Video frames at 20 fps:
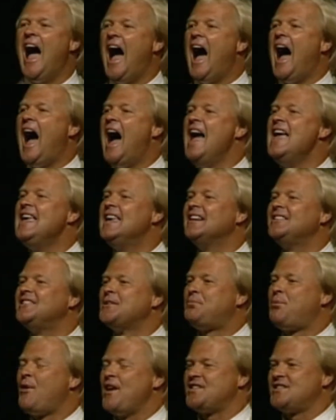I get
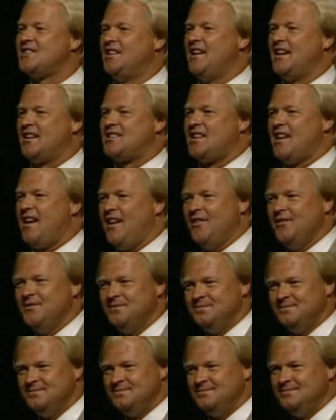depressed in Excel
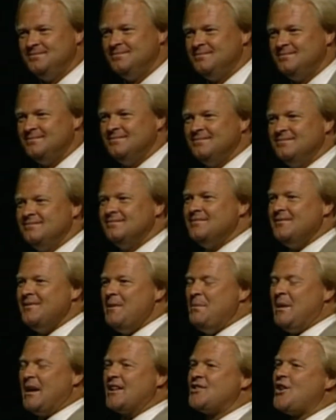
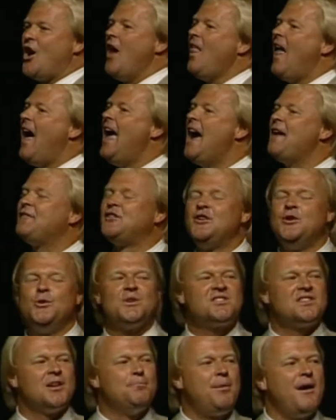because all I have to do
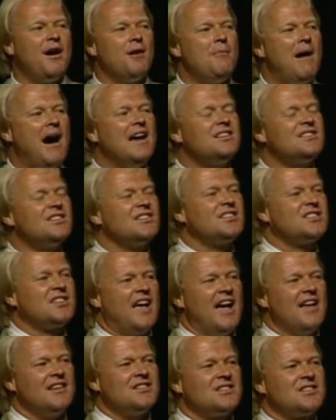is compare my
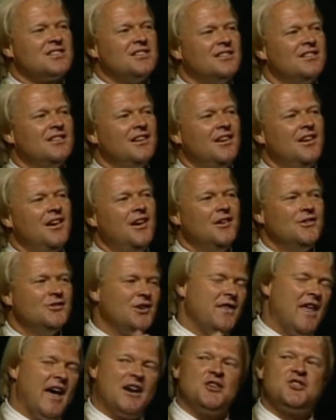success
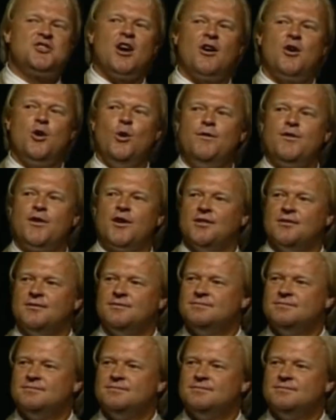to that of Chuck Hoover.